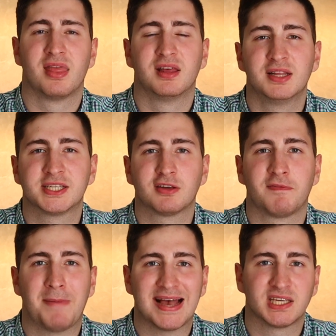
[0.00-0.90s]
The list
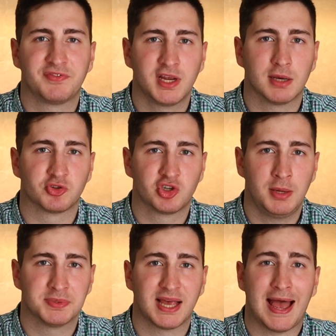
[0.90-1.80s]
of passive income
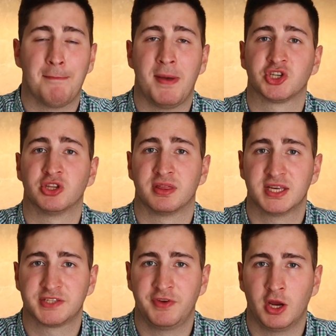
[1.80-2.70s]
streams I mentioned in
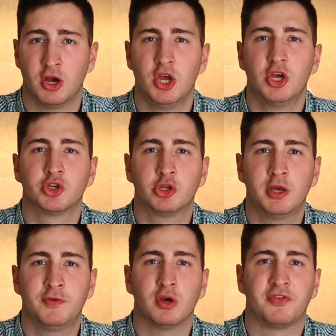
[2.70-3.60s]
this video should
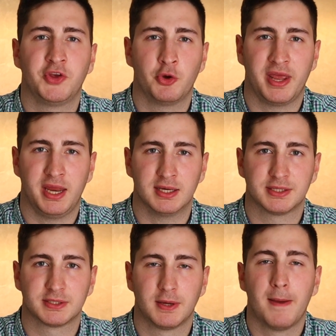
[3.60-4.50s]
give you a few
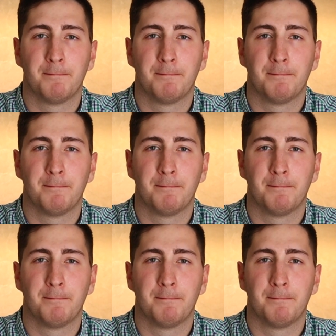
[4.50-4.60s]
ideas.